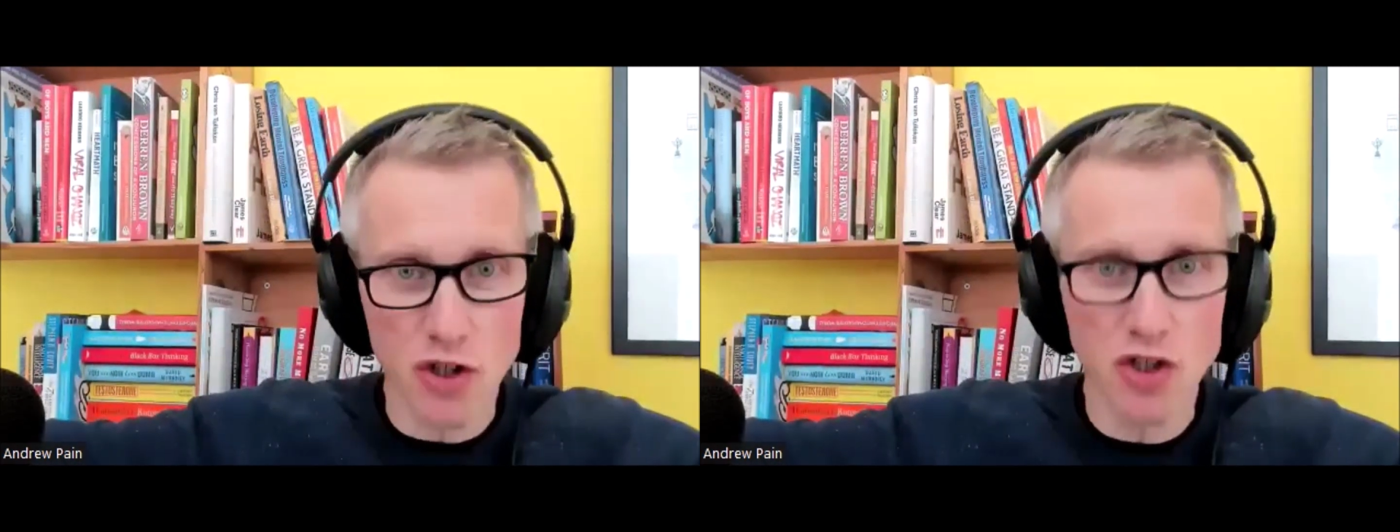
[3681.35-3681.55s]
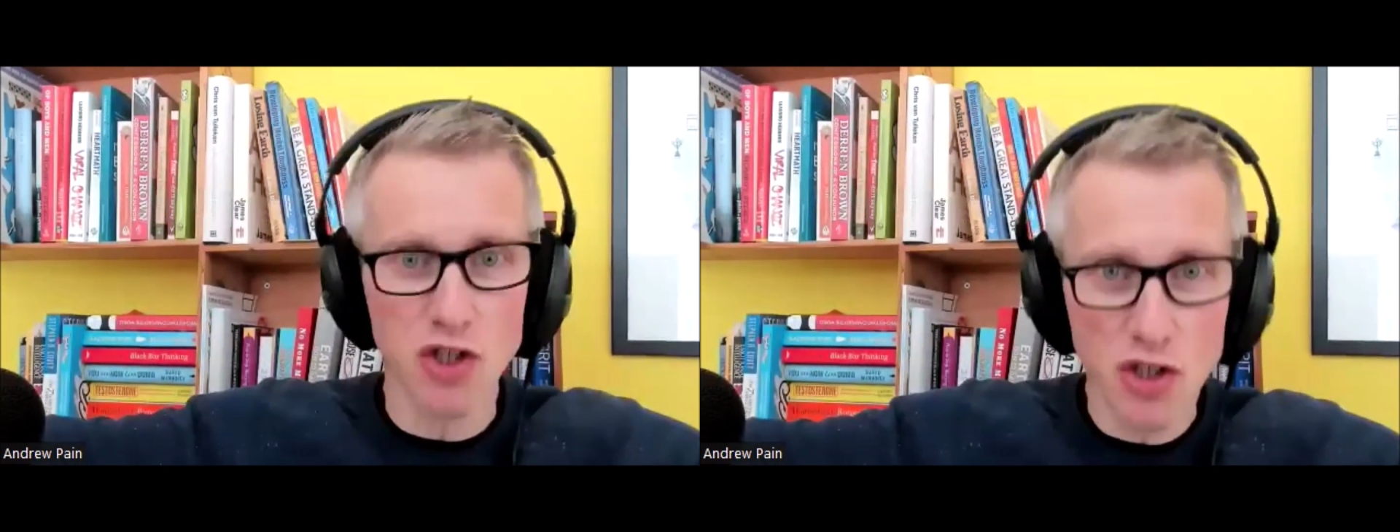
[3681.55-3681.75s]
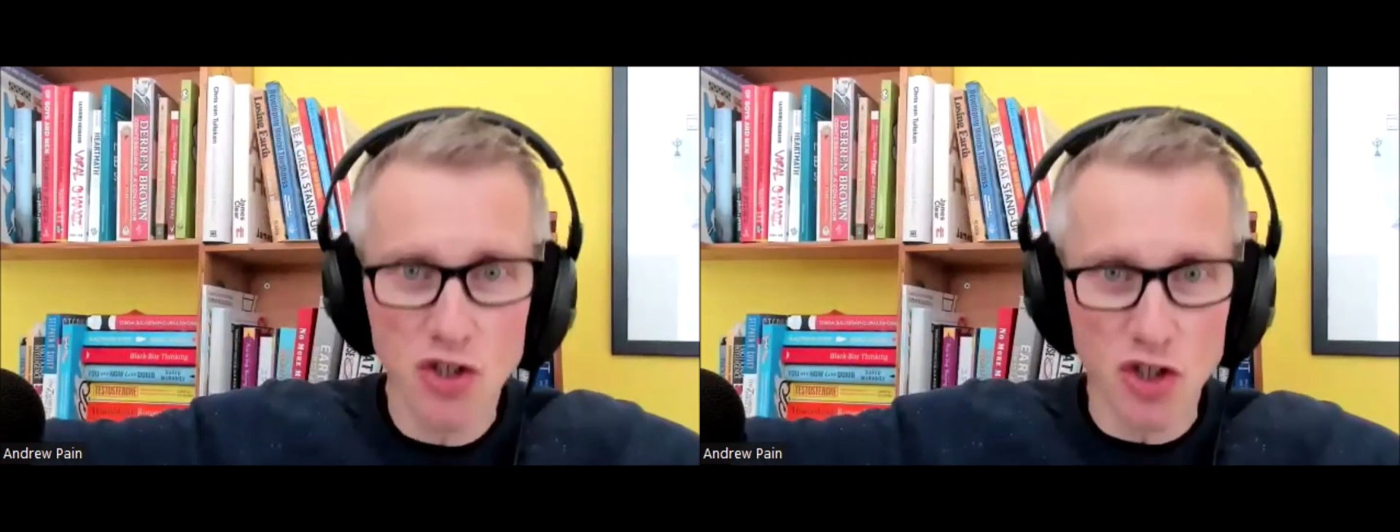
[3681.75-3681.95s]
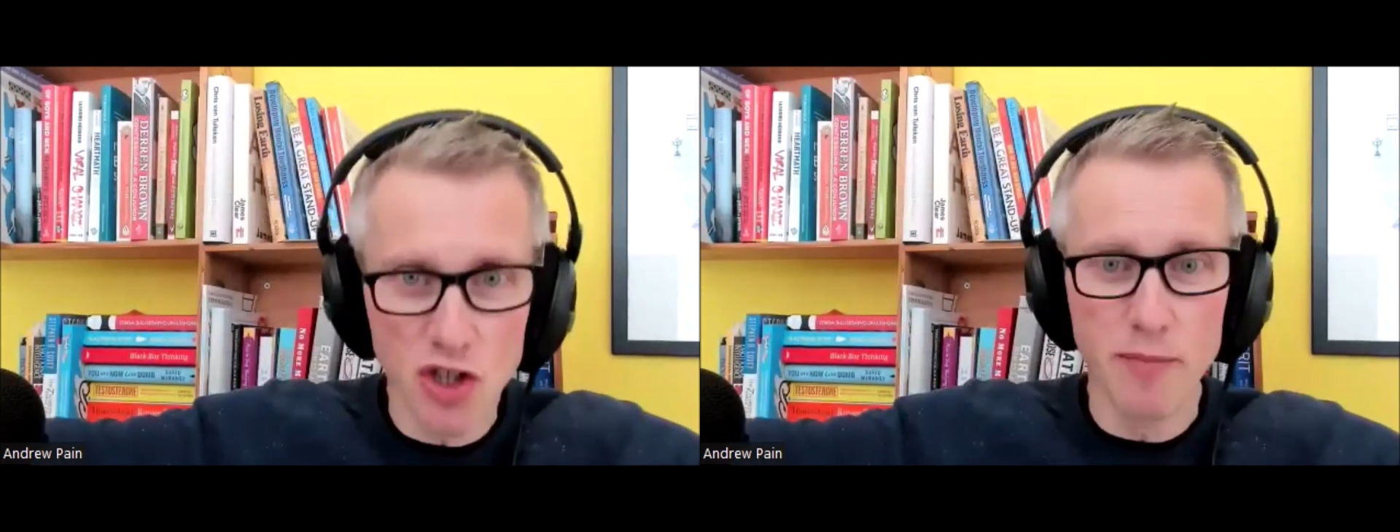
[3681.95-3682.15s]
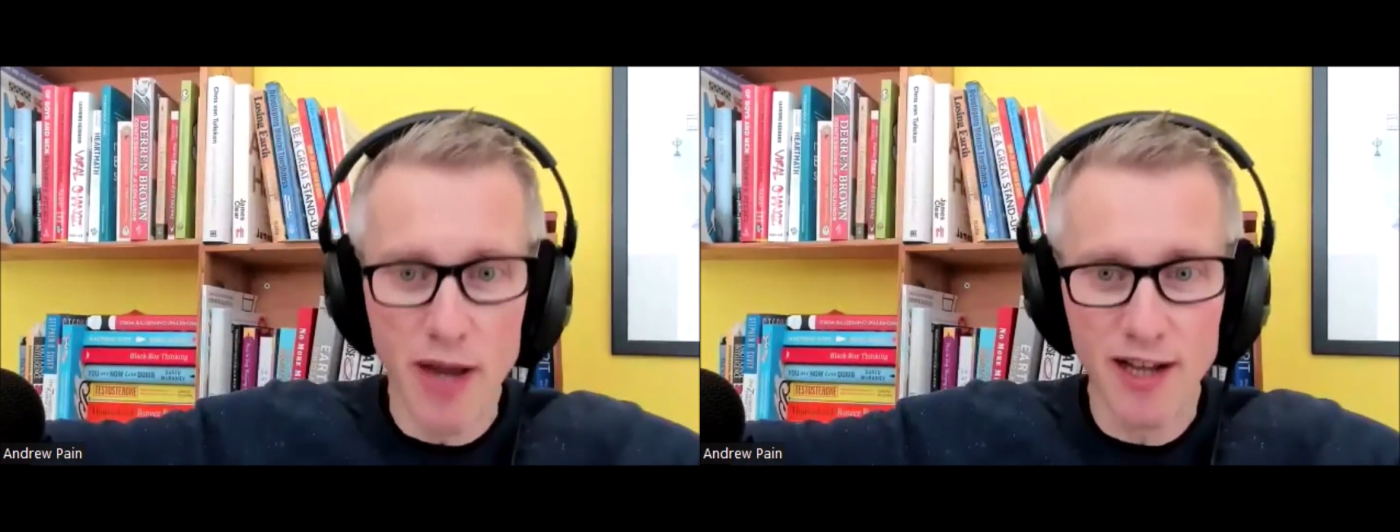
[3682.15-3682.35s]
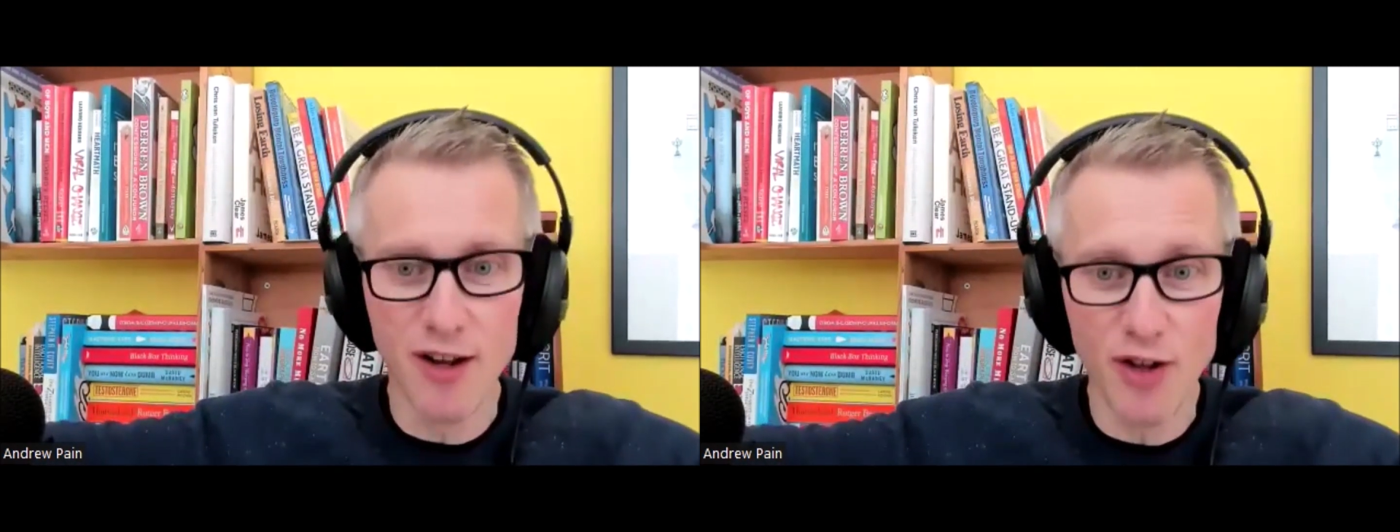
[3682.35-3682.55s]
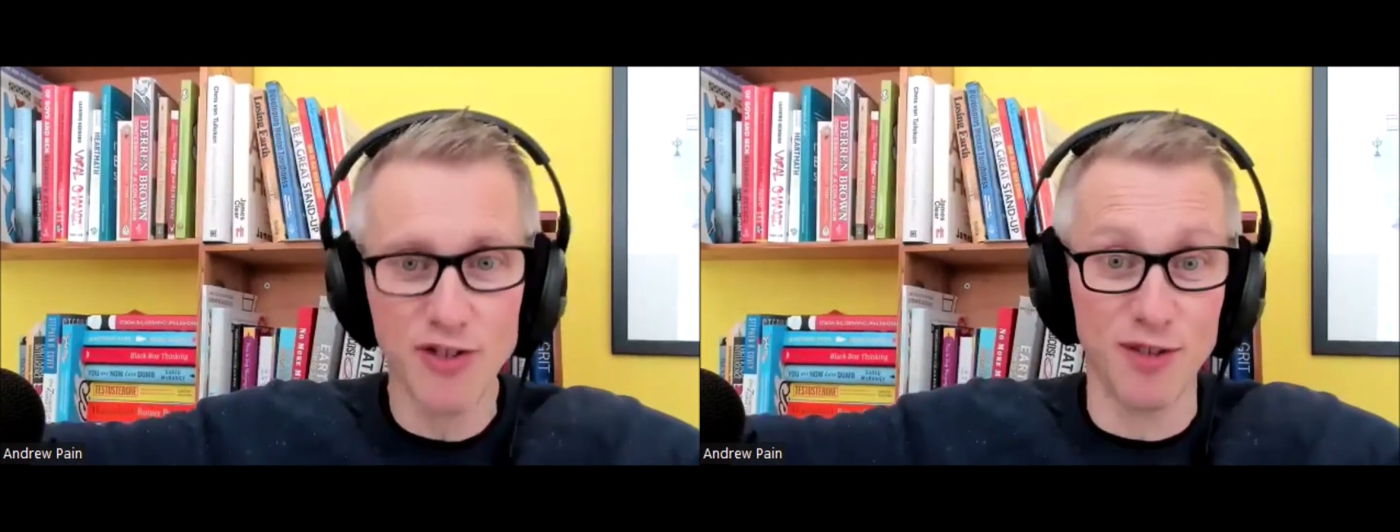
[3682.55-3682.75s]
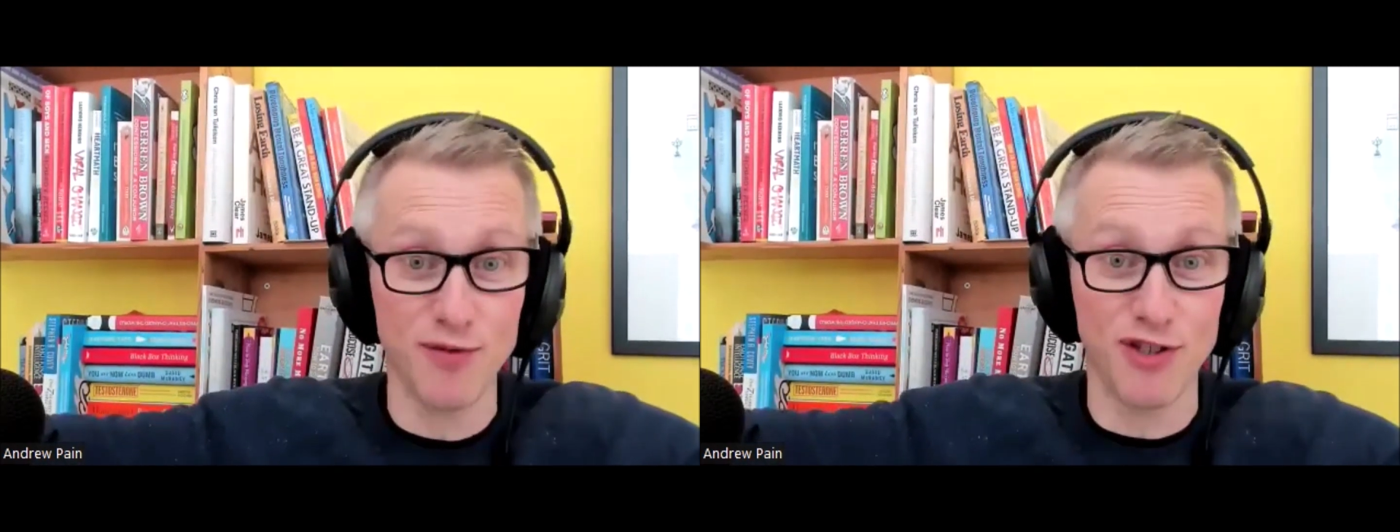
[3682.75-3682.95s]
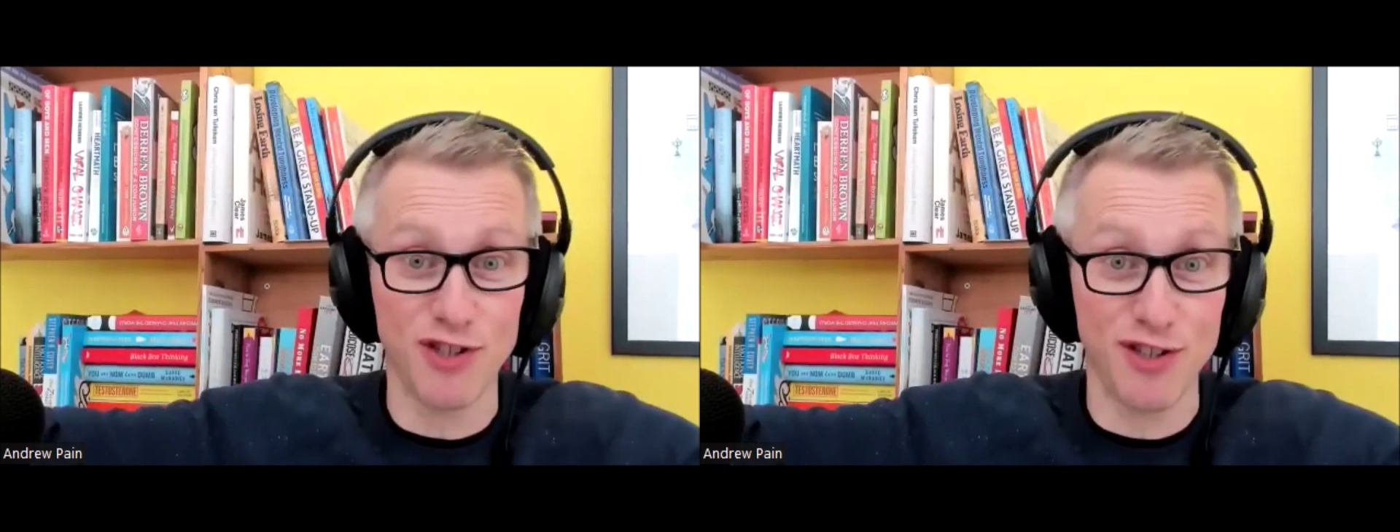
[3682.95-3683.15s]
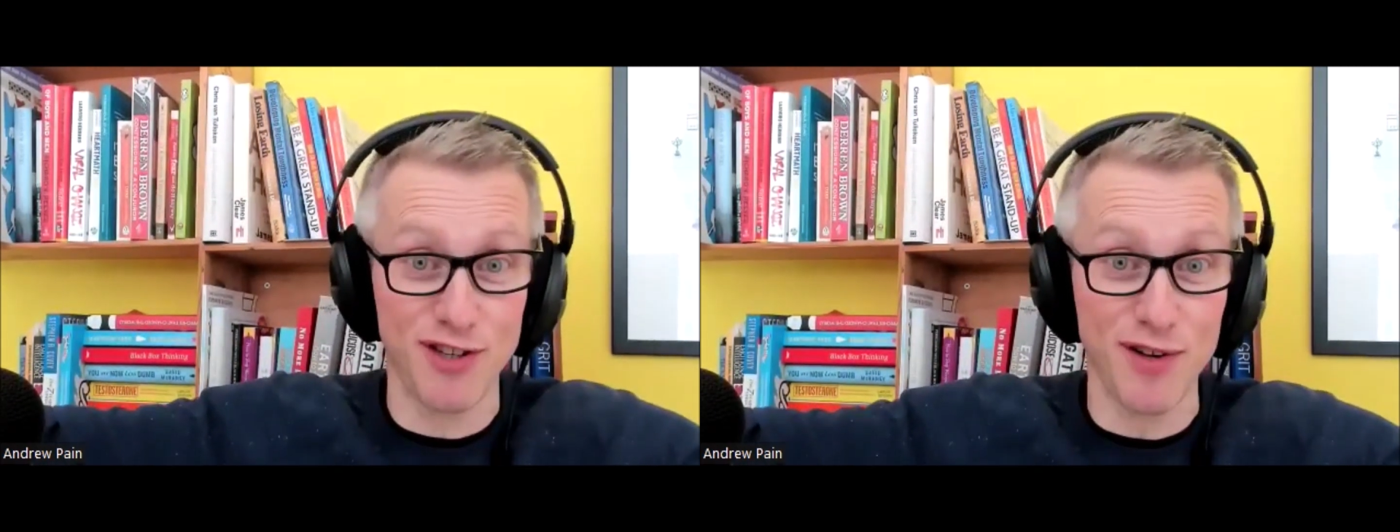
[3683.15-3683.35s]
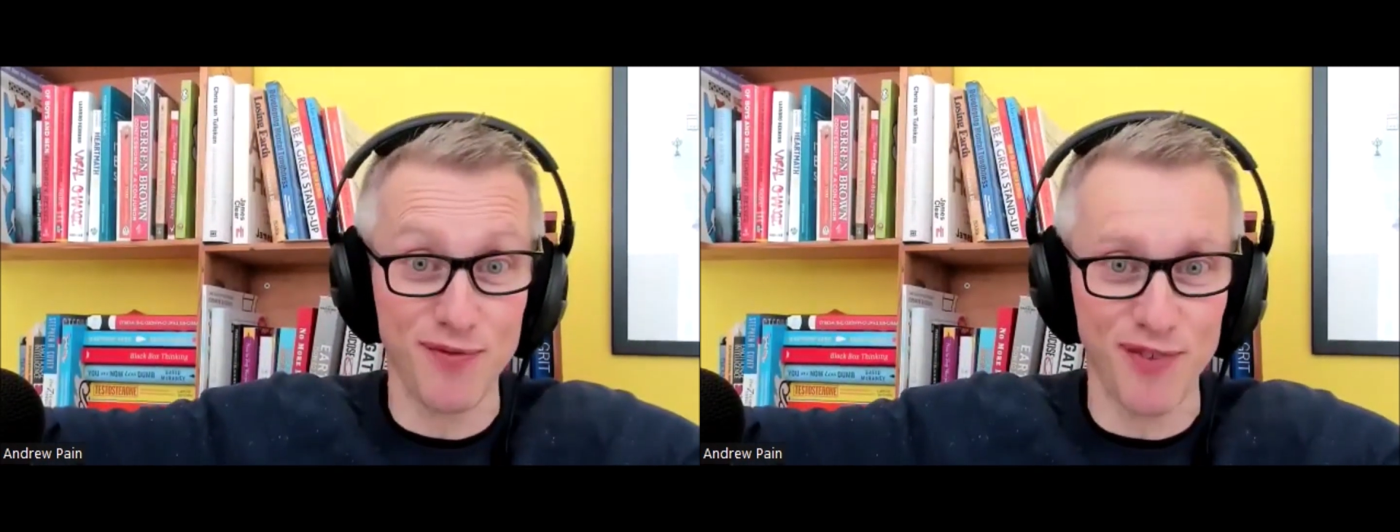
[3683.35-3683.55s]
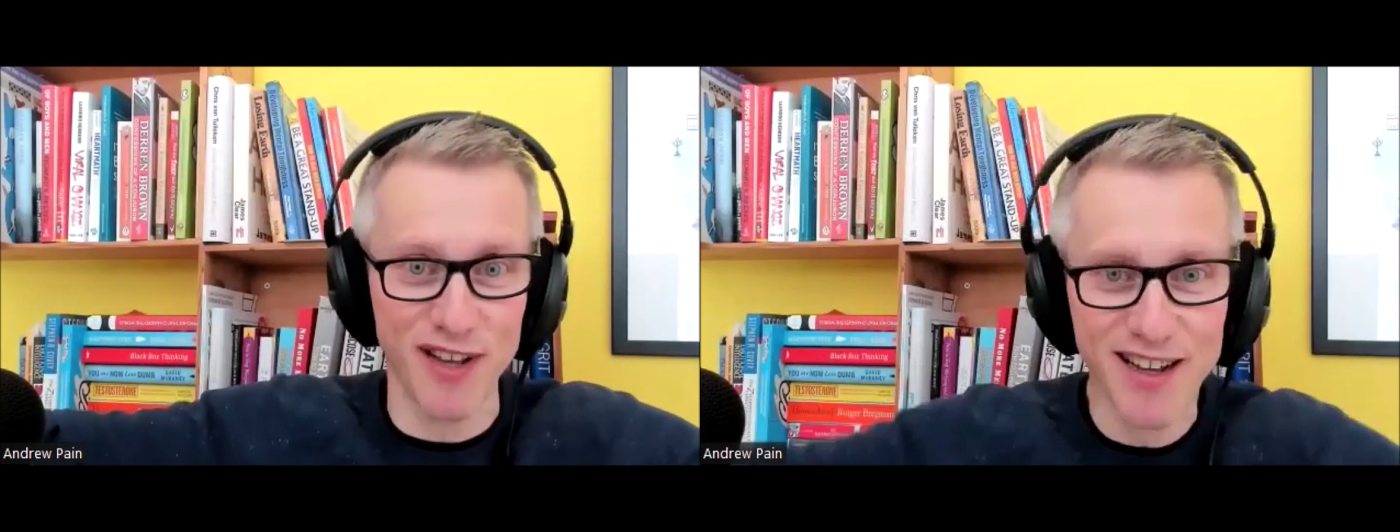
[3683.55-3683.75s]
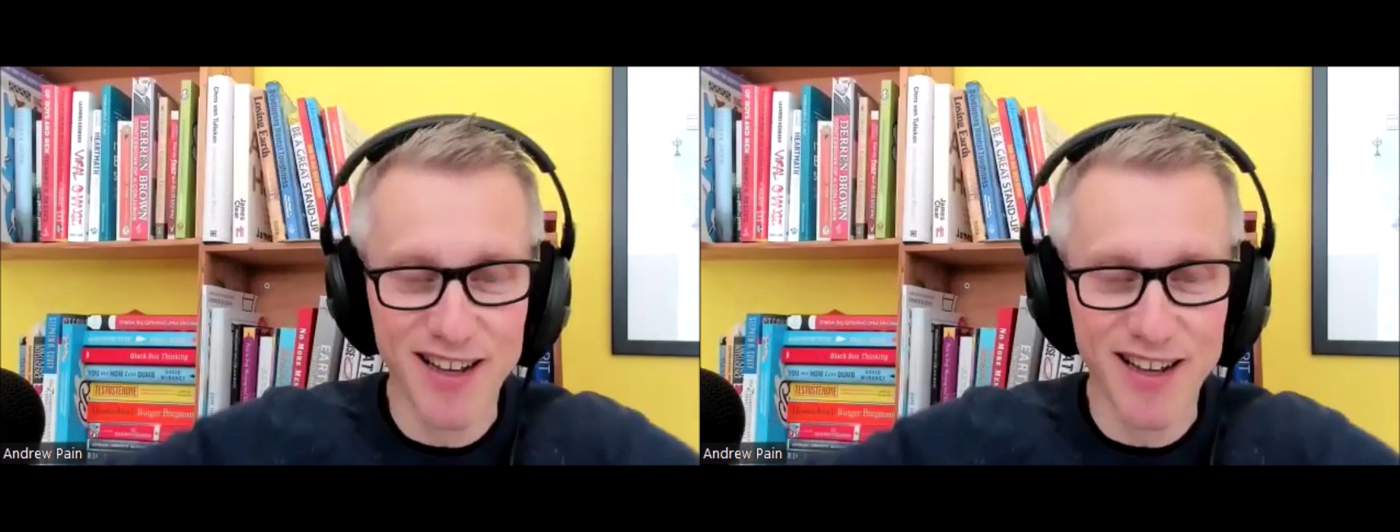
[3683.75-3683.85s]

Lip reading: us consuming lots of stuff.